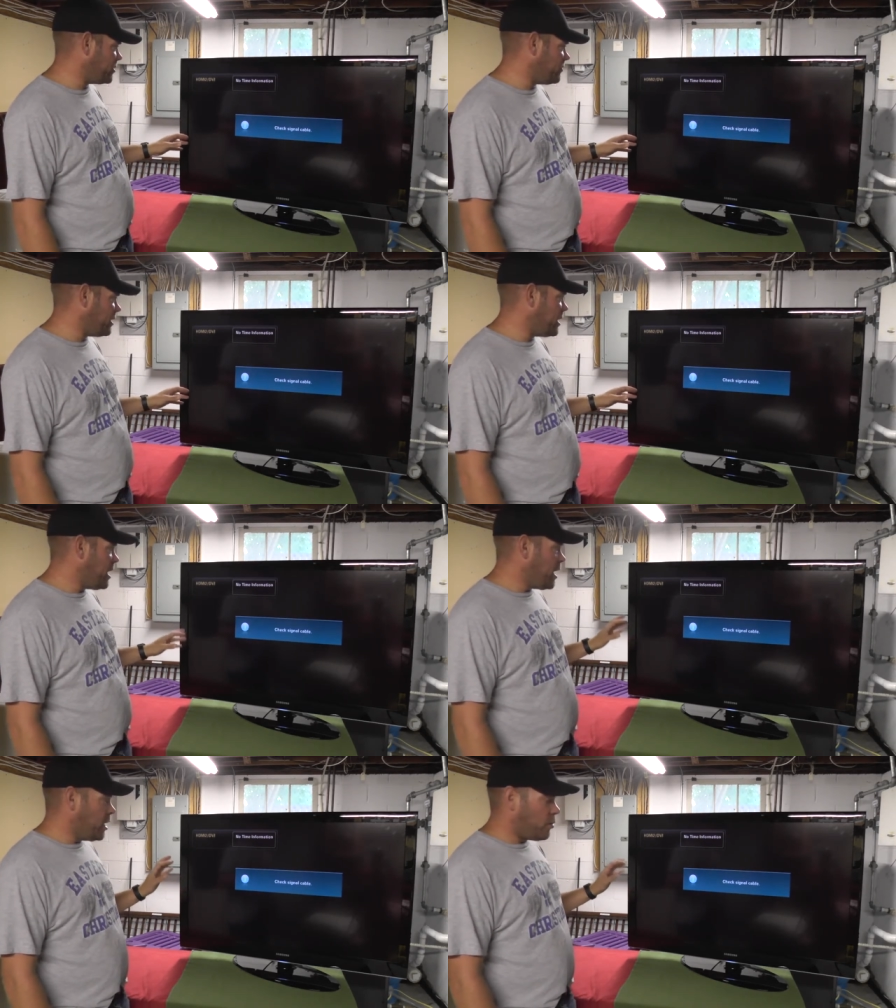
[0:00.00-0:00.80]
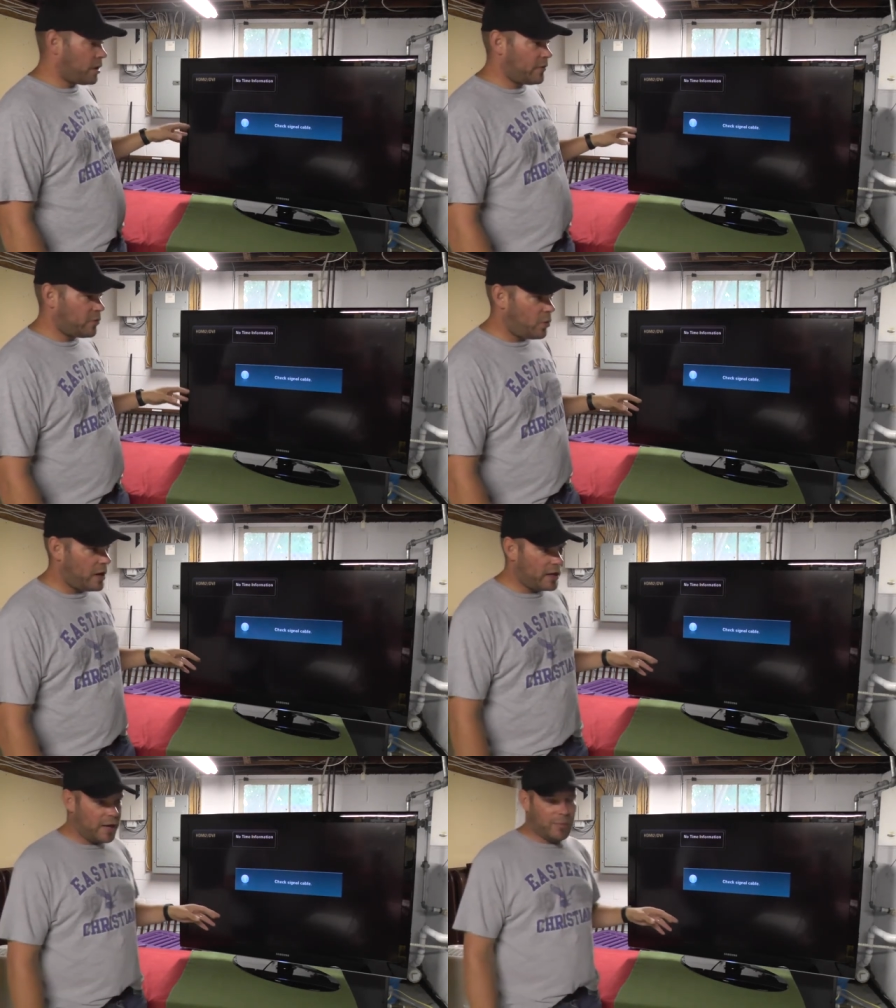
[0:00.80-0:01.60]
T V. We're going to have to
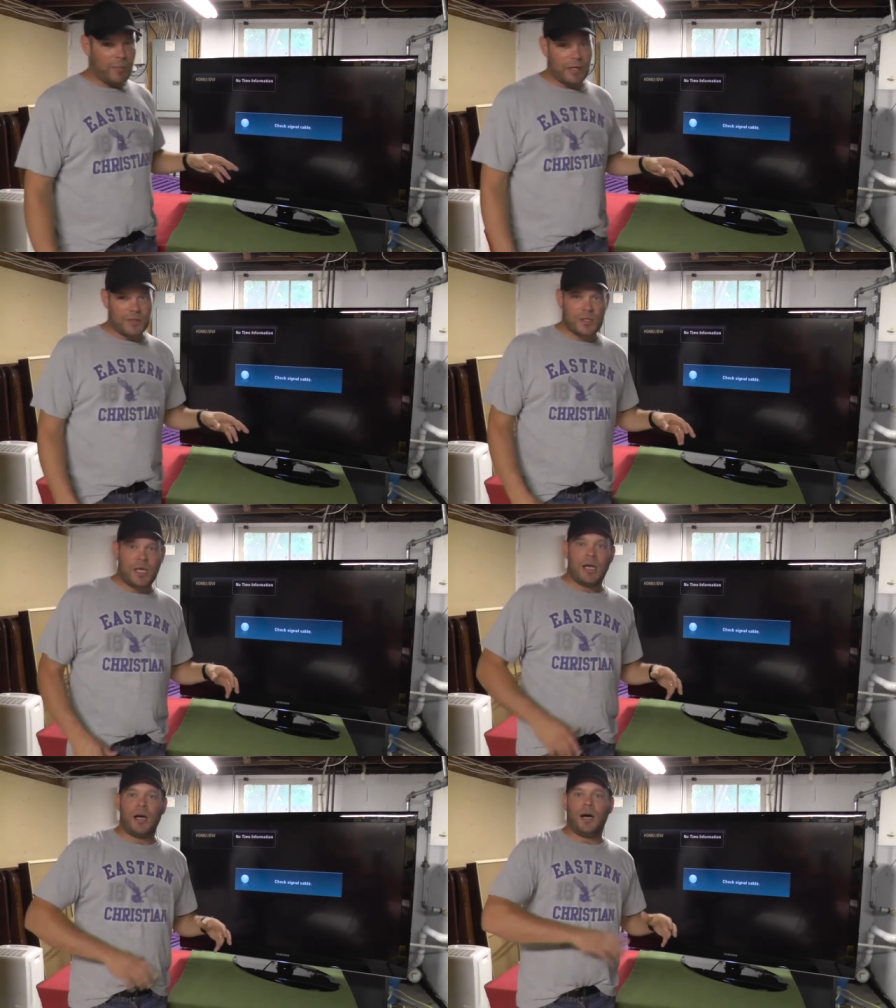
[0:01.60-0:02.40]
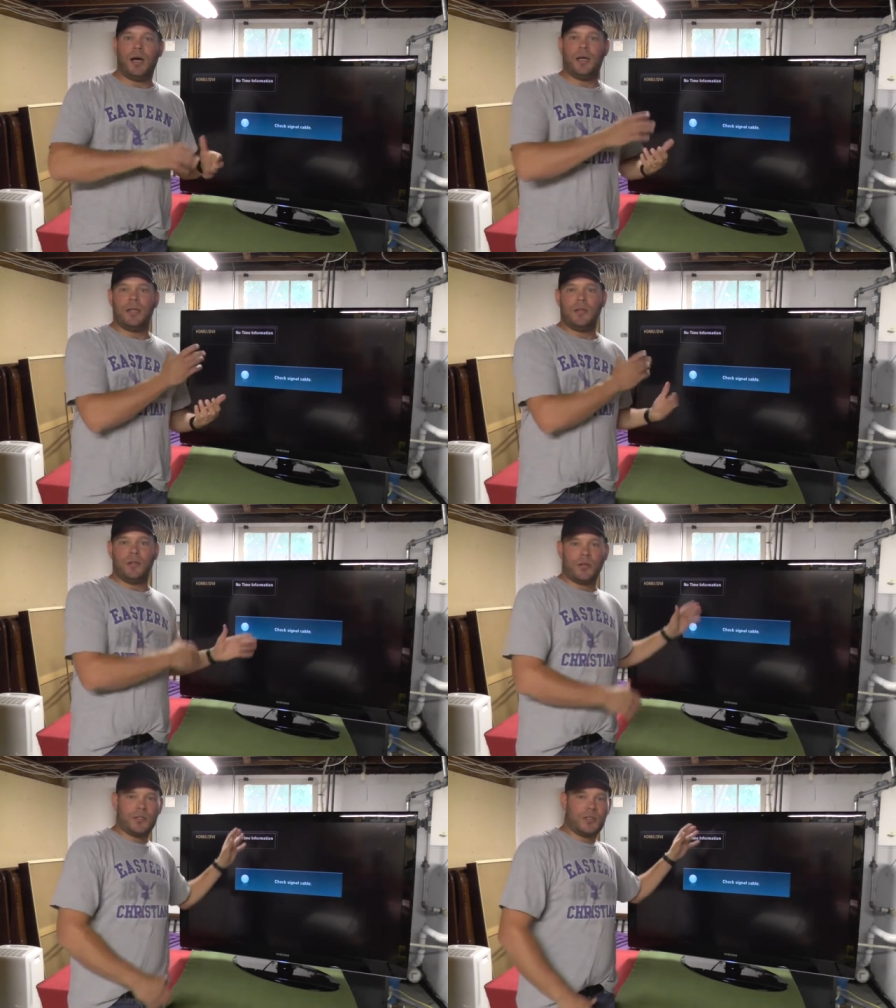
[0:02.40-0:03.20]
wait a couple minutes, uh,
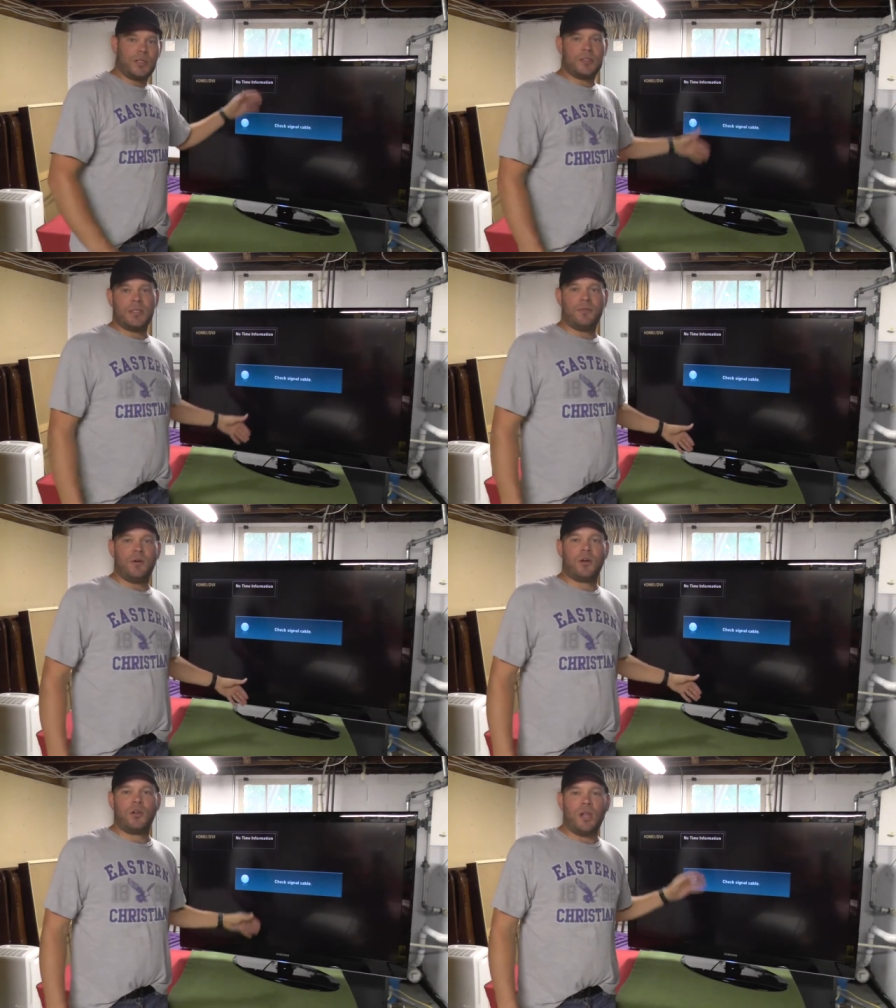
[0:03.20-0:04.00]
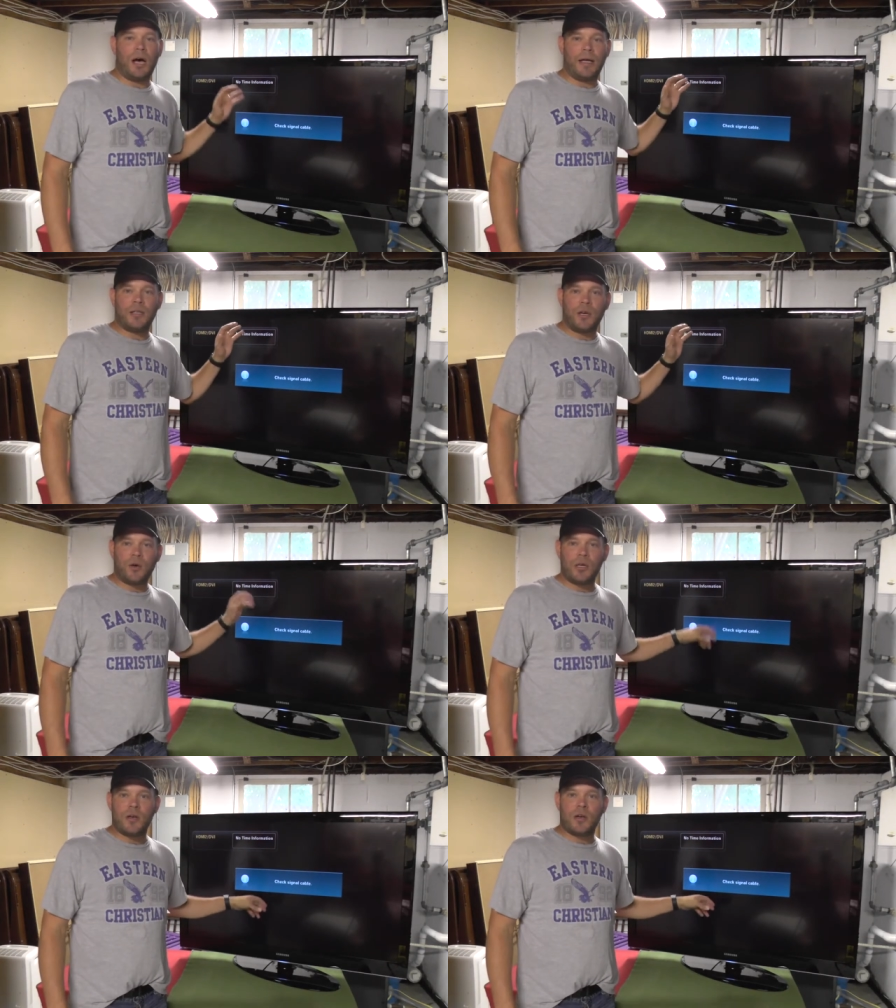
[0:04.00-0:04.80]
and you're going to start to see a vertical line
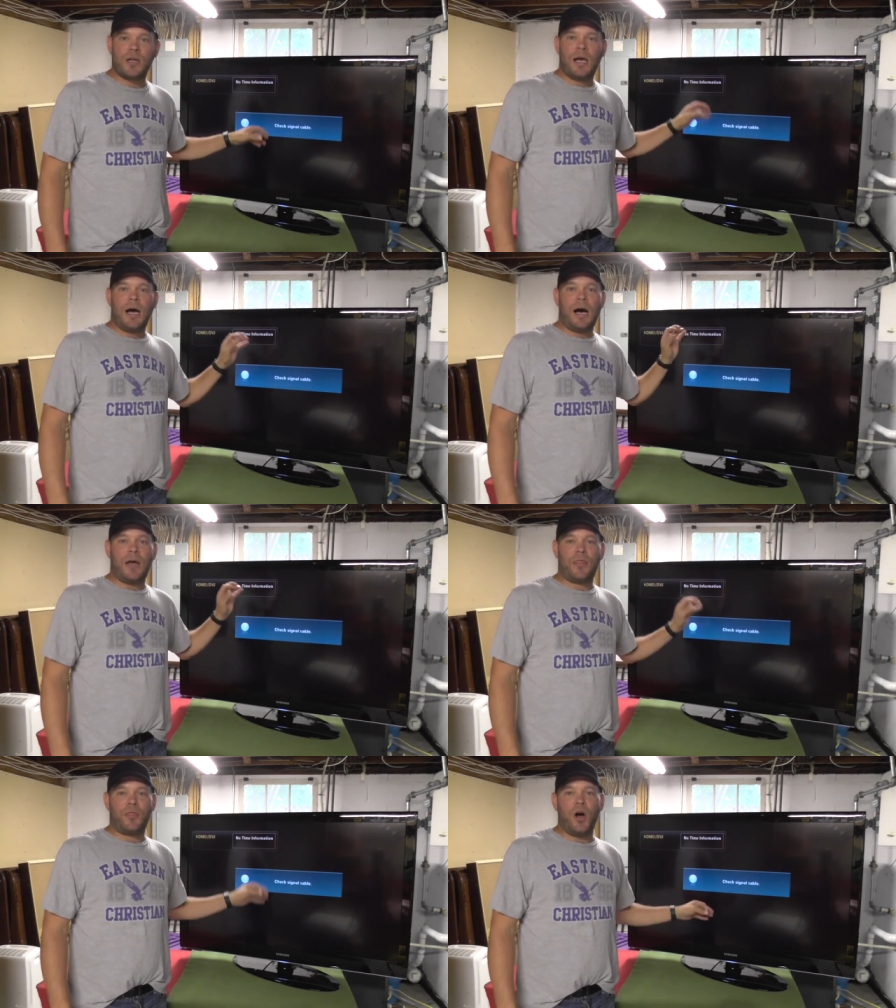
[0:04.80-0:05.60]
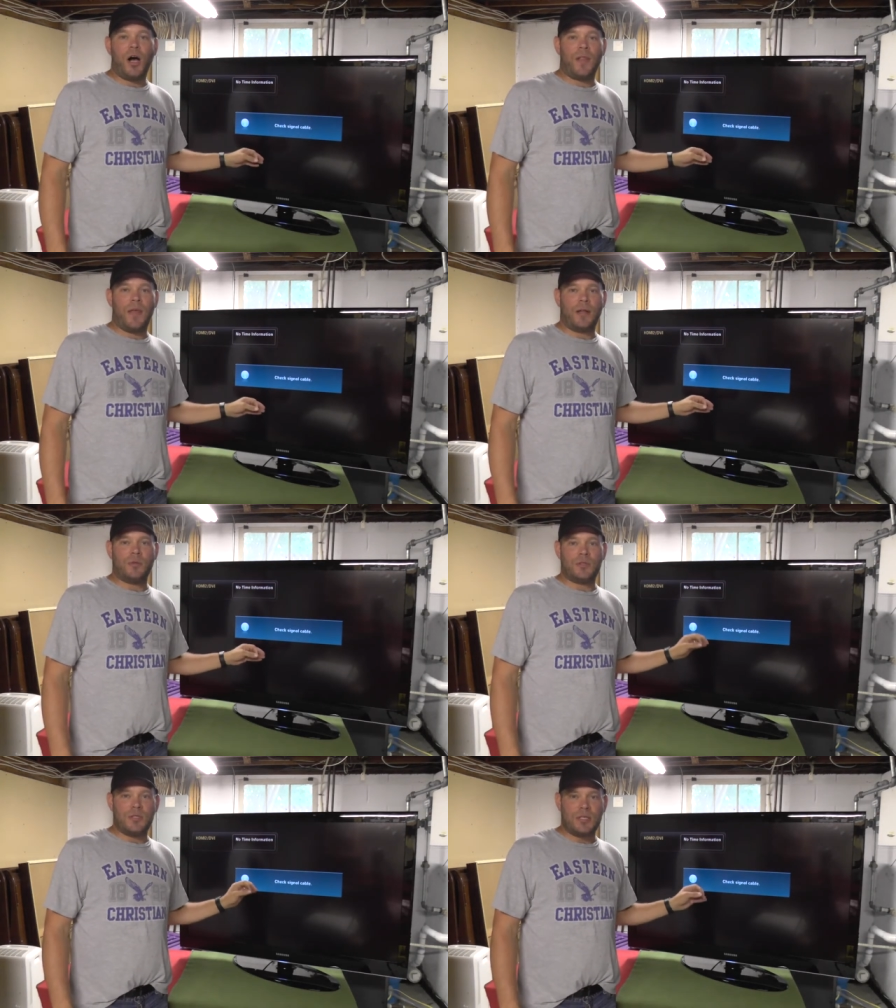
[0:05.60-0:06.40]
go here. I thought that it
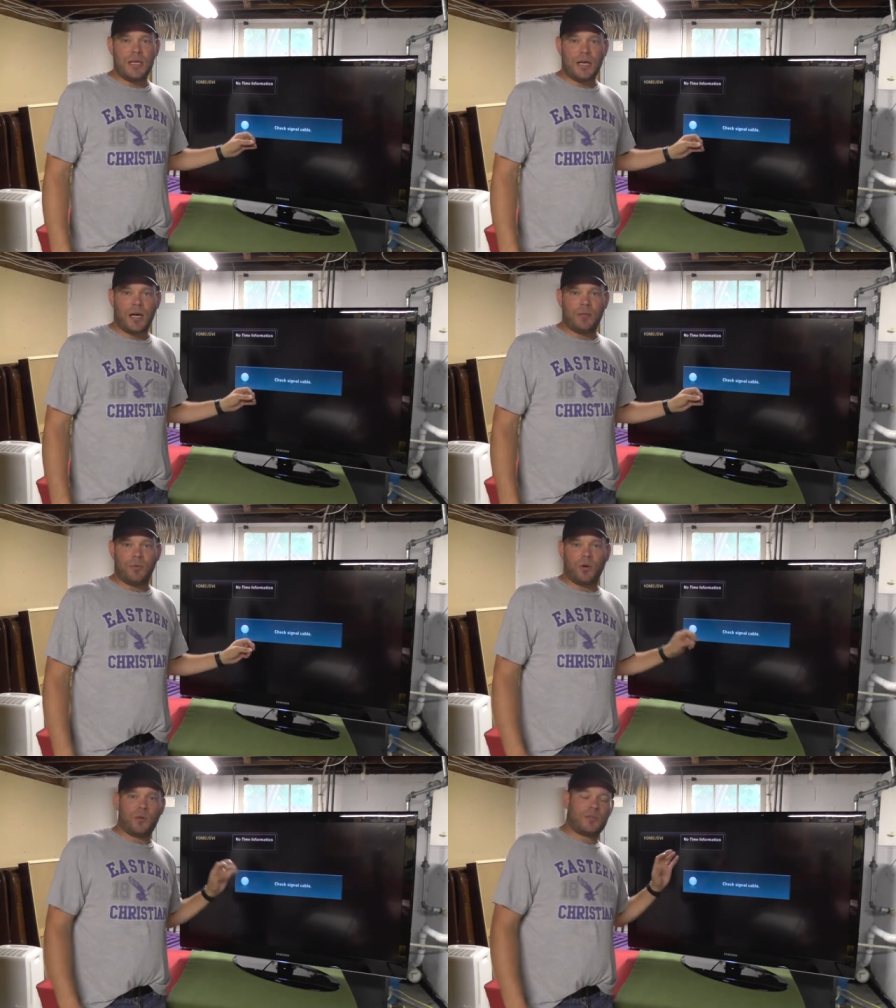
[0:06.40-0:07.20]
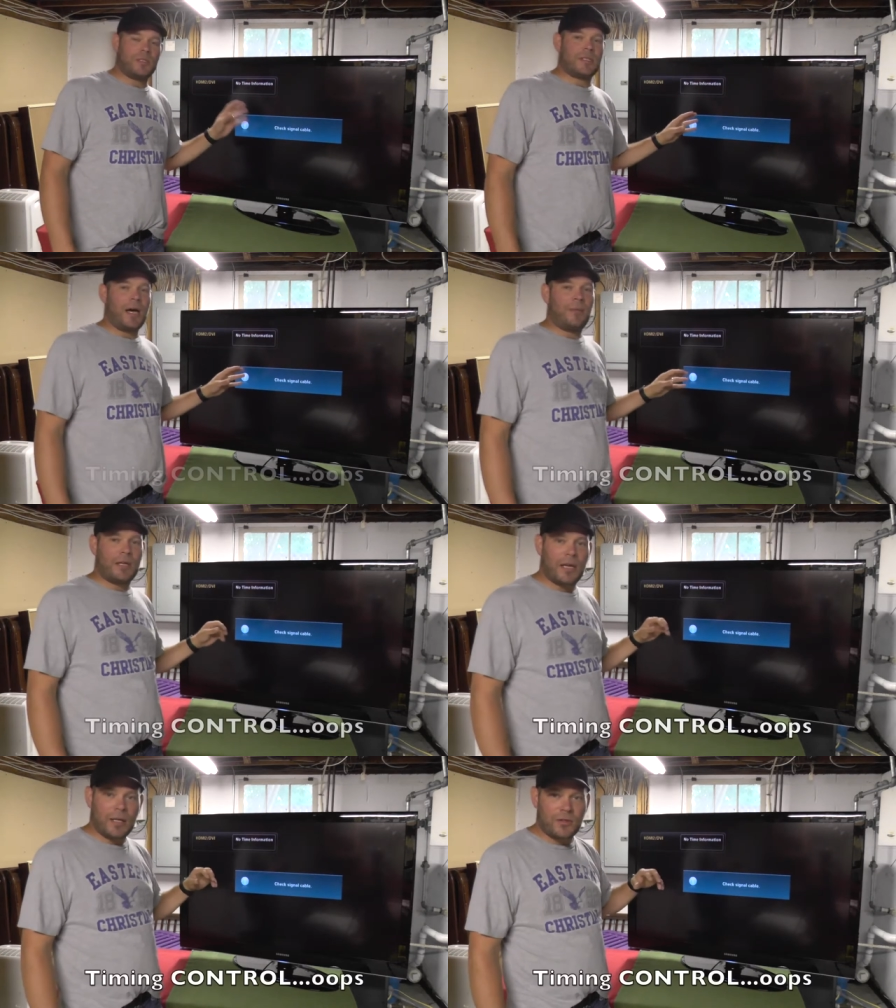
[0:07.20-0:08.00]
was the T-Con board, which is the
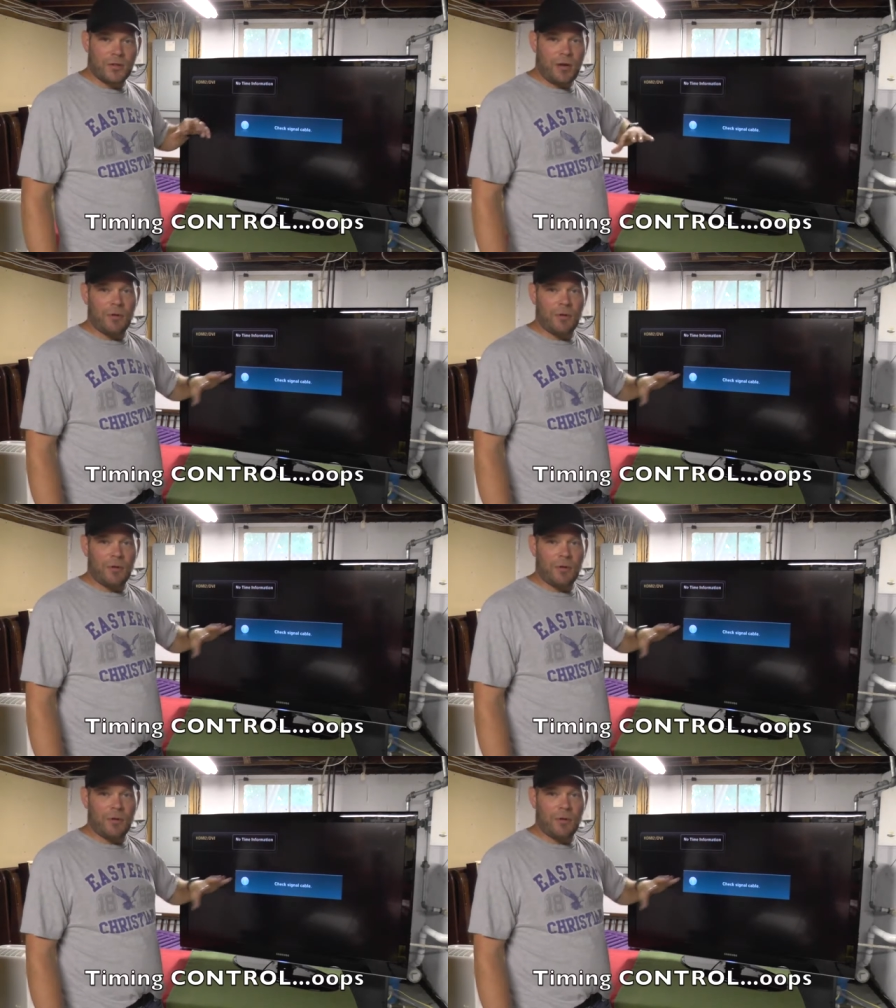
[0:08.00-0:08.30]
timing connector.